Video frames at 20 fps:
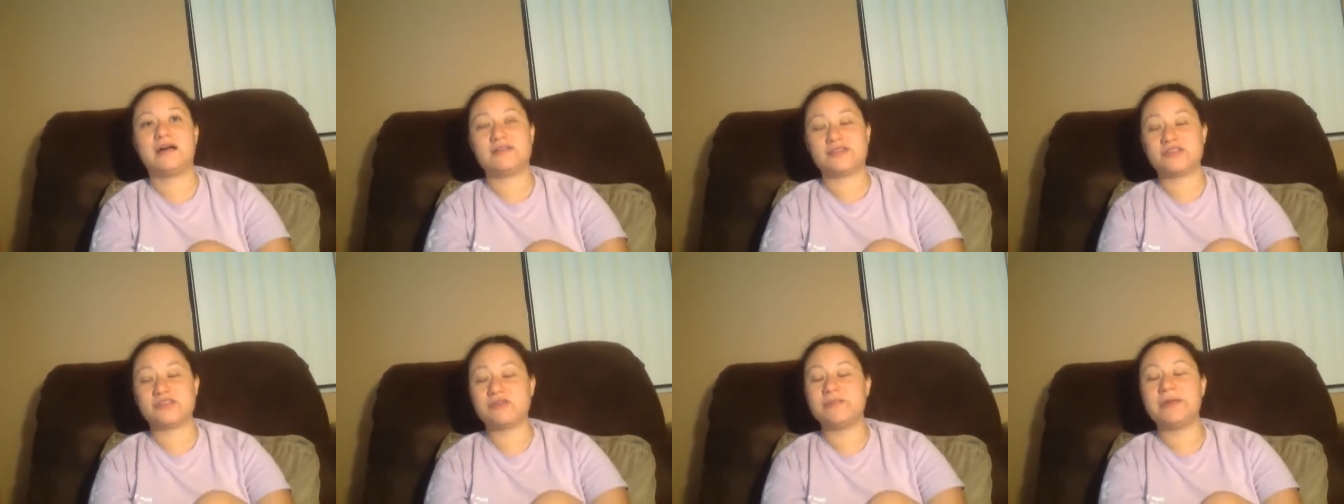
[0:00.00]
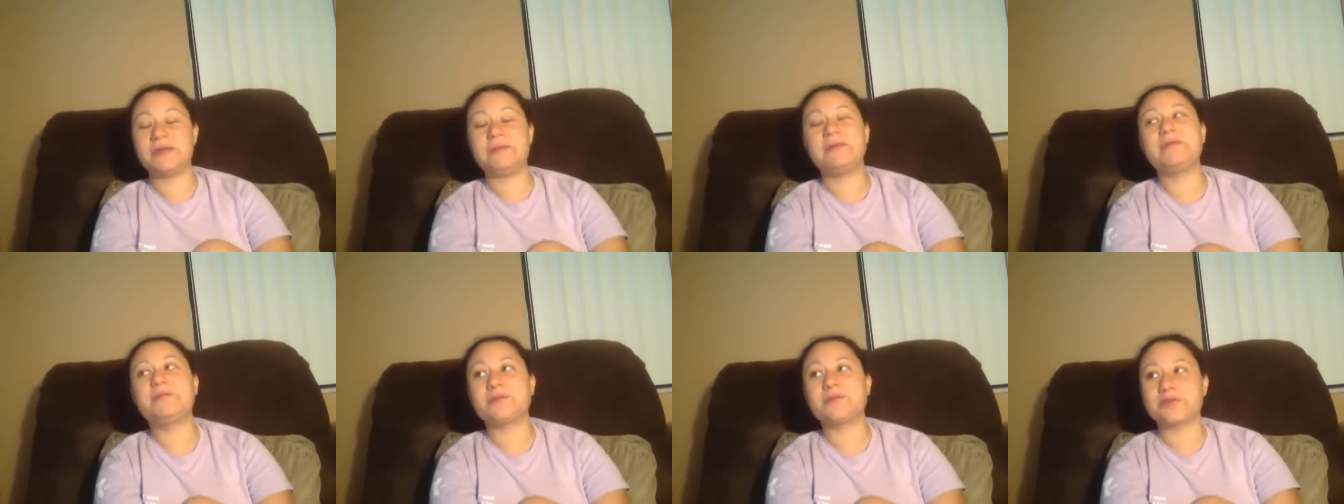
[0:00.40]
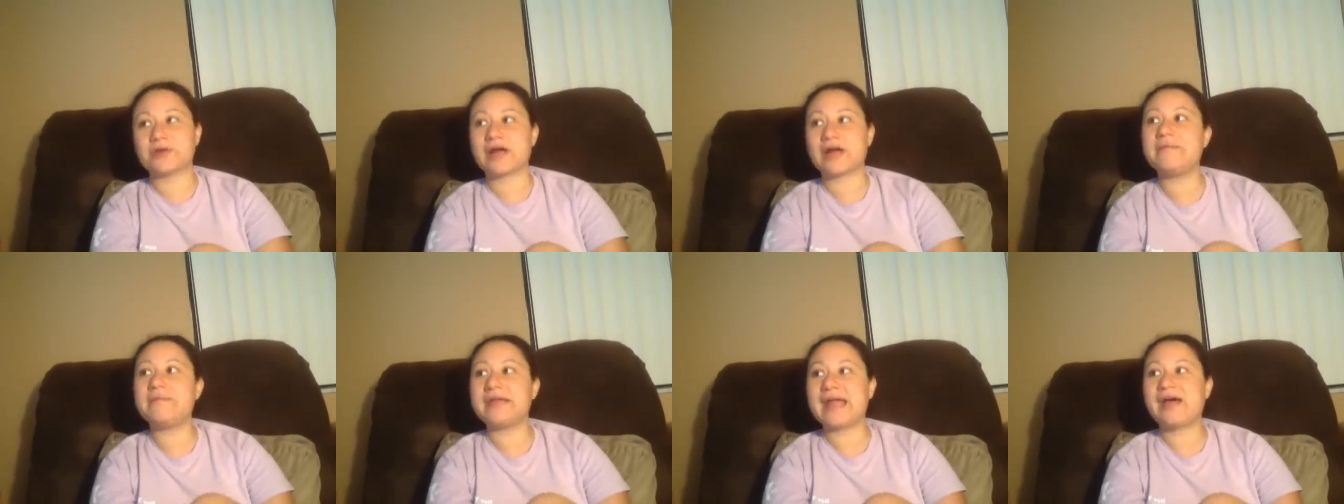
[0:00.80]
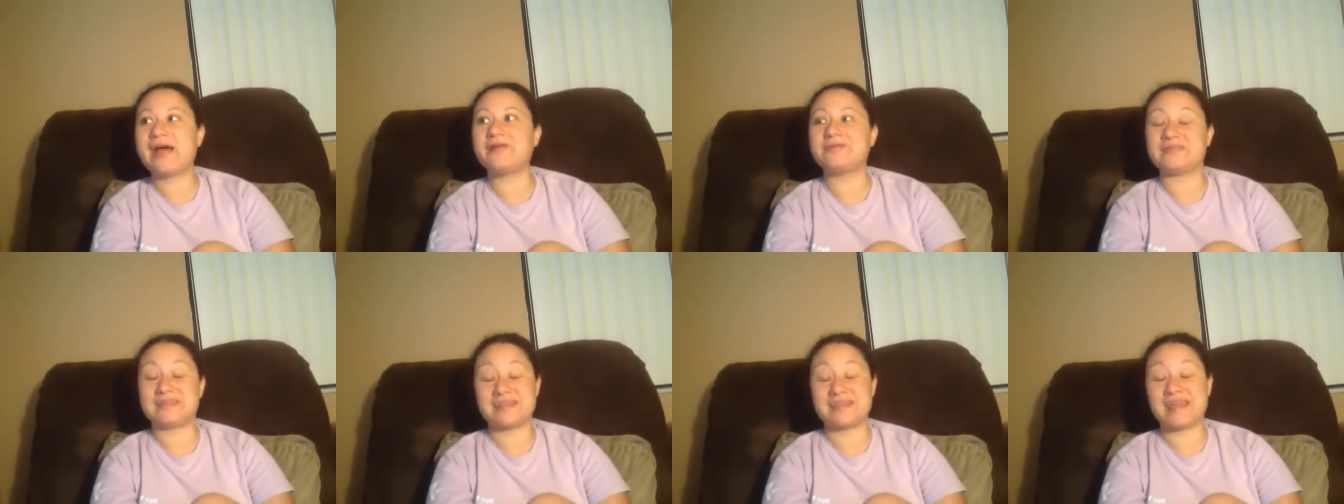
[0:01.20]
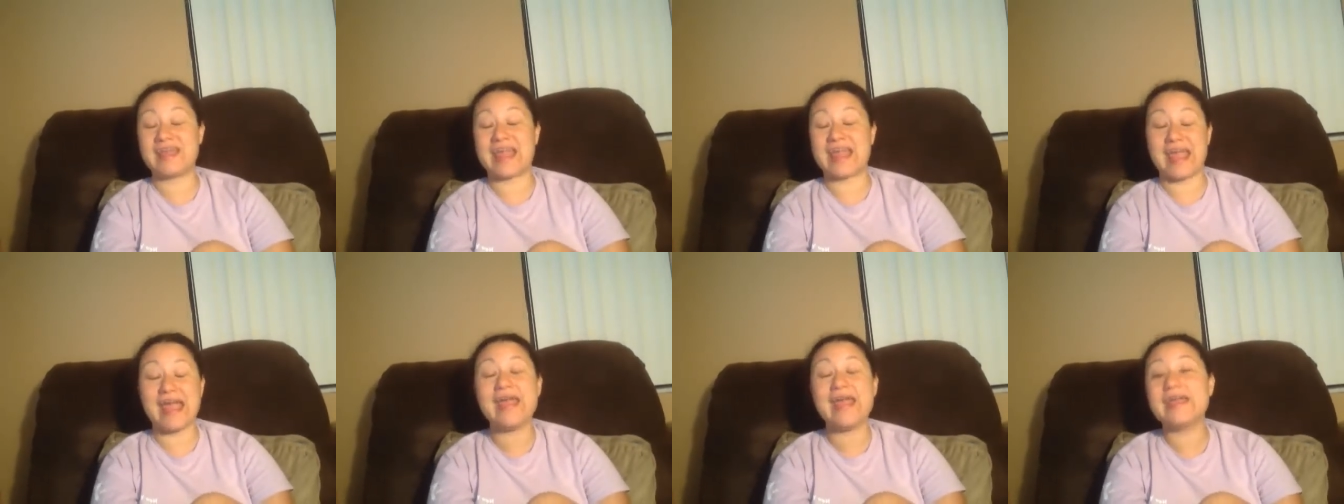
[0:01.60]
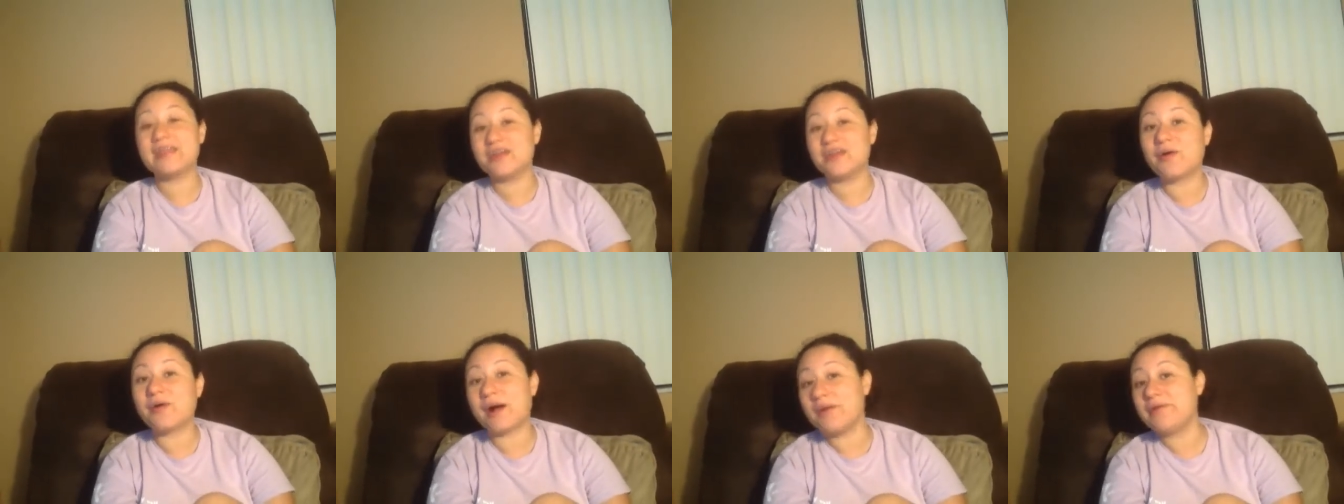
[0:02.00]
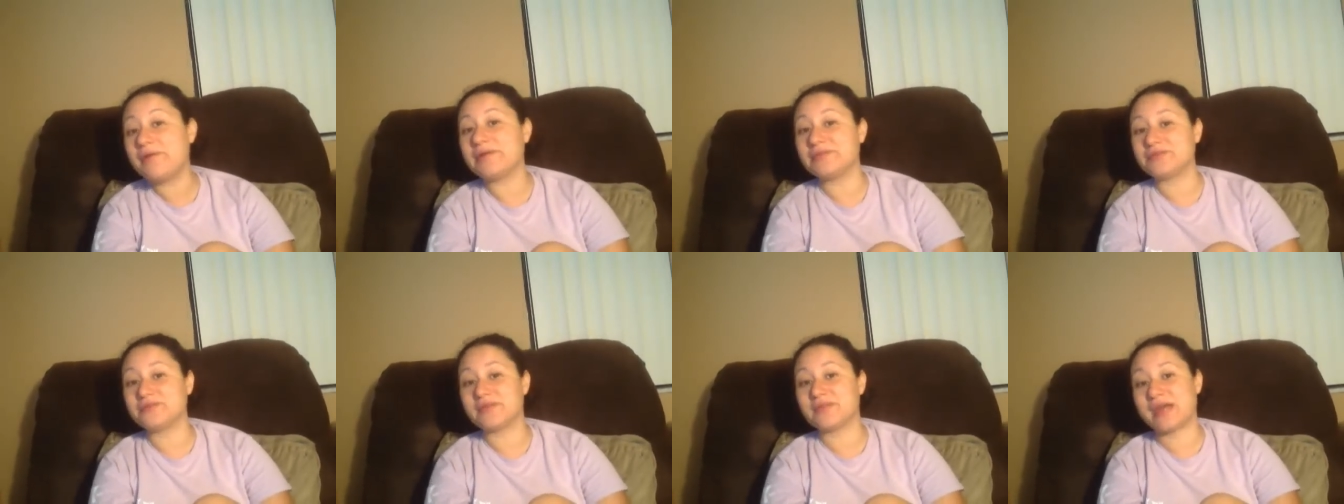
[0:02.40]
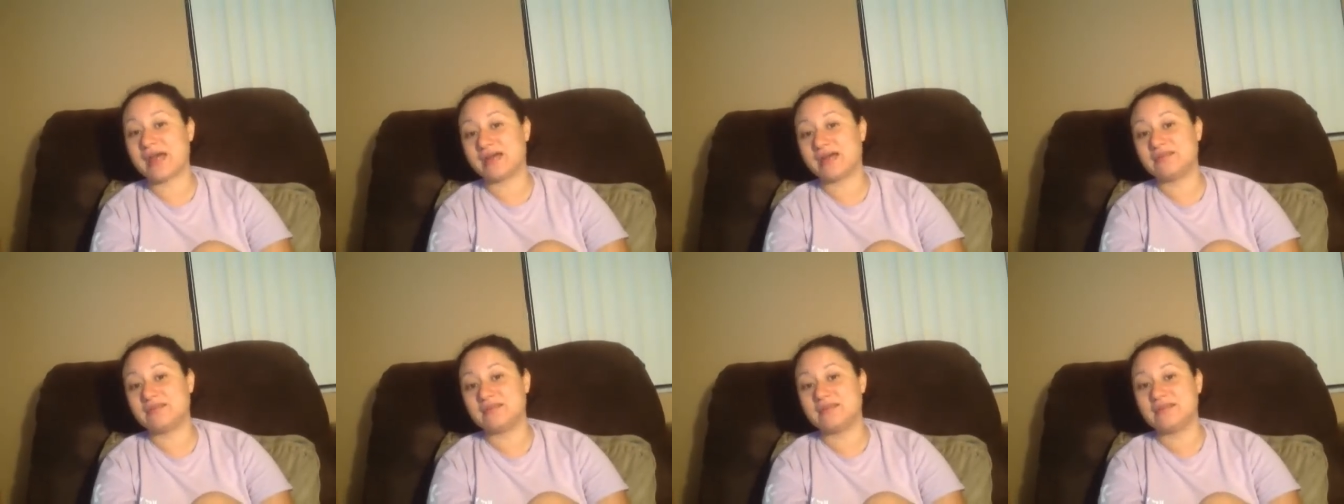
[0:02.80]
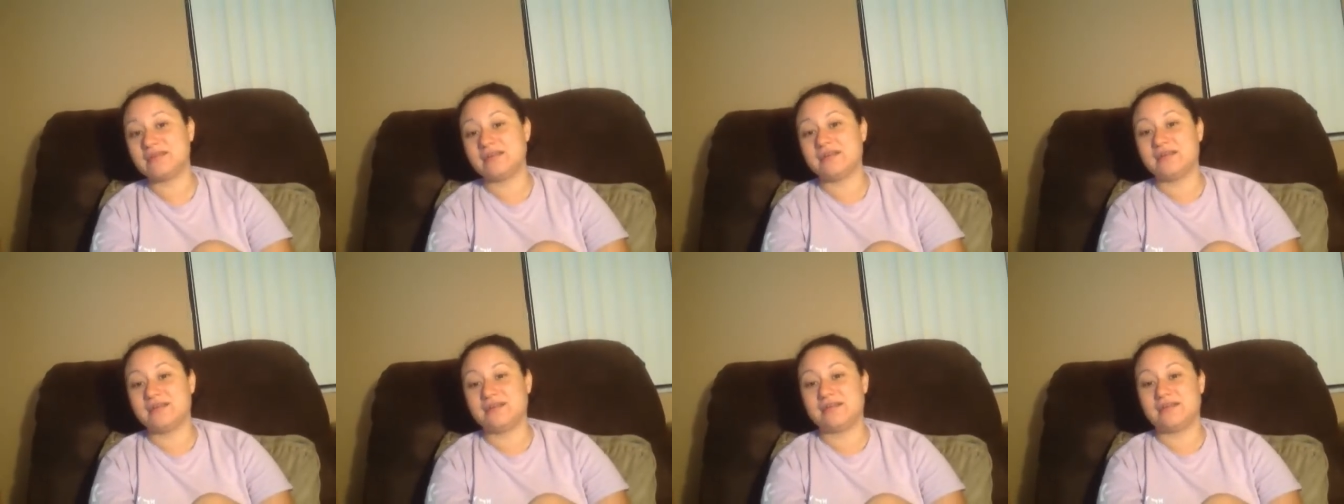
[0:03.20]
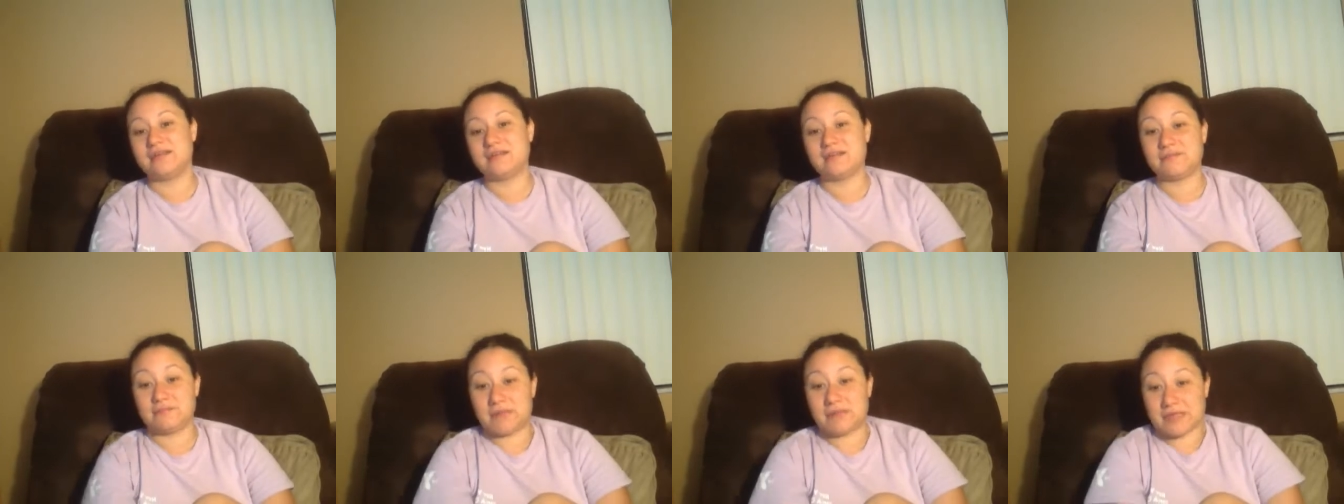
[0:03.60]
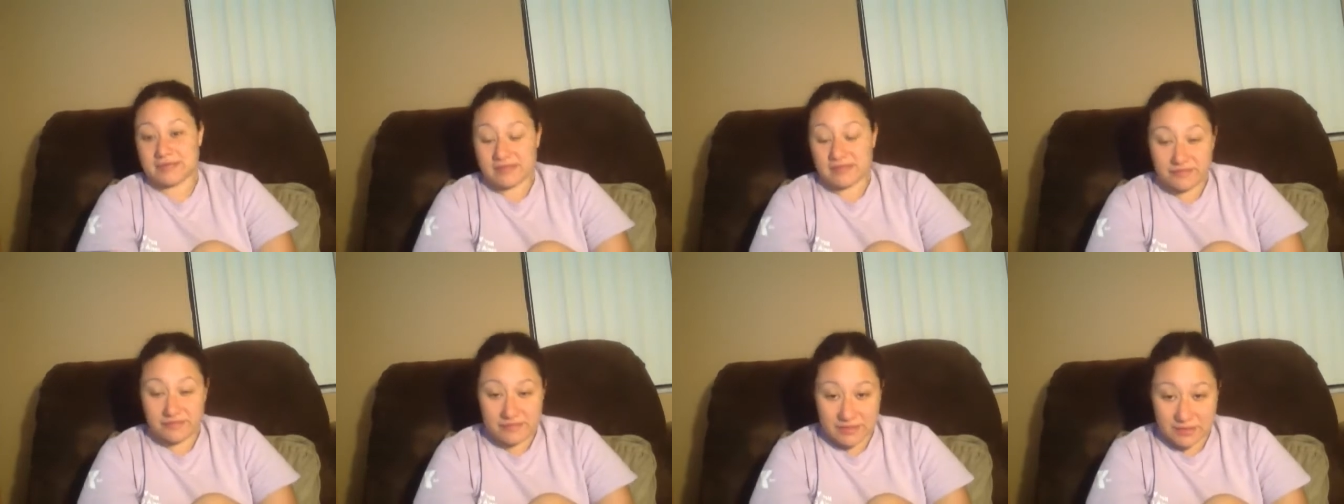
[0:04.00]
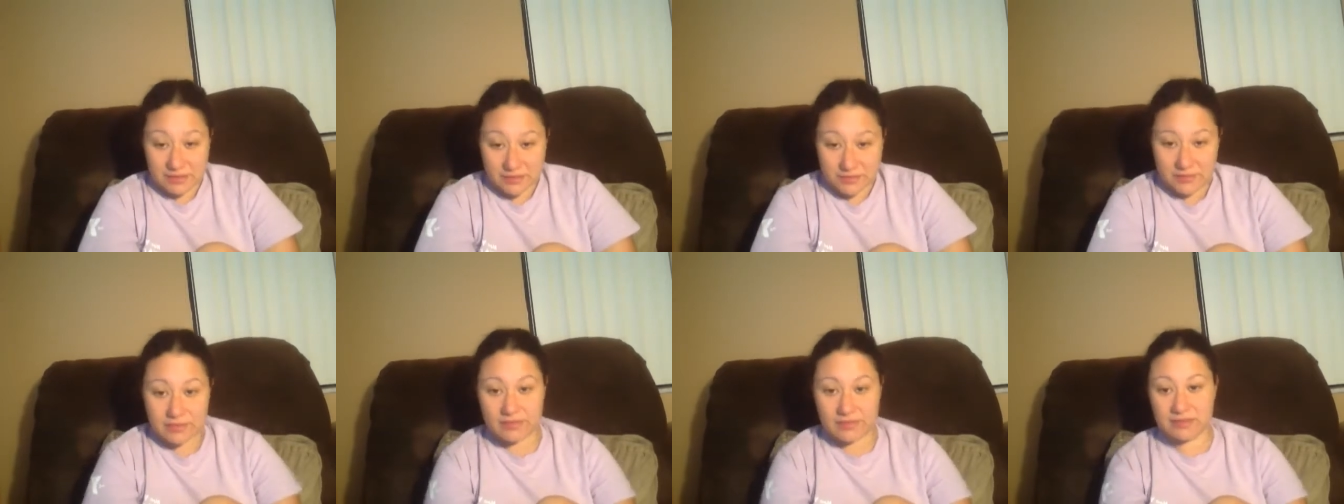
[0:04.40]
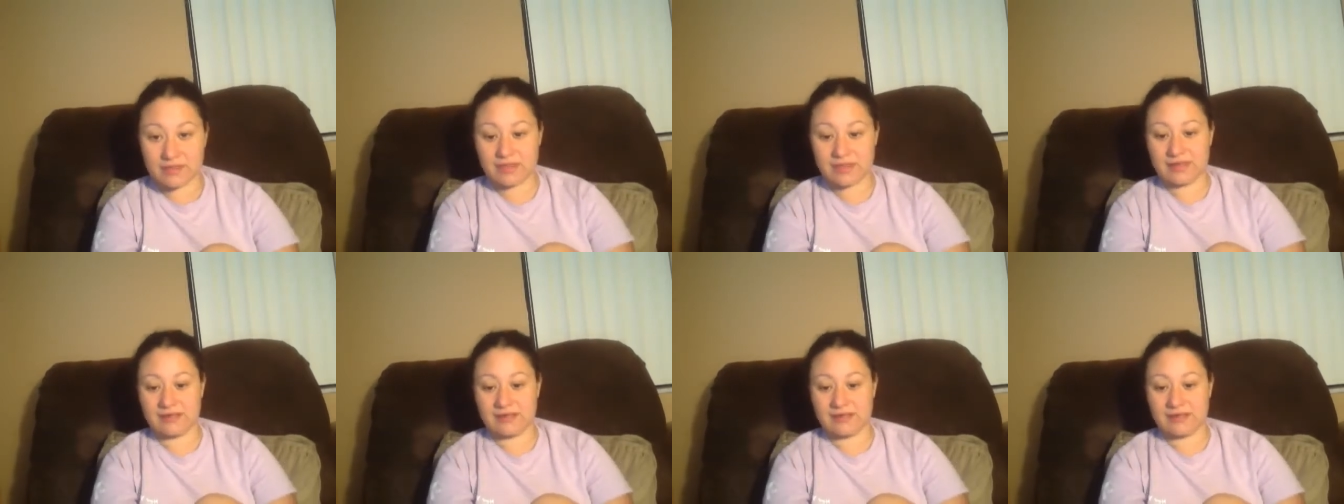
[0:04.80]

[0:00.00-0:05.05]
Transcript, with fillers: so many people are coming out and saying, hey, you know, I went through that, myself included.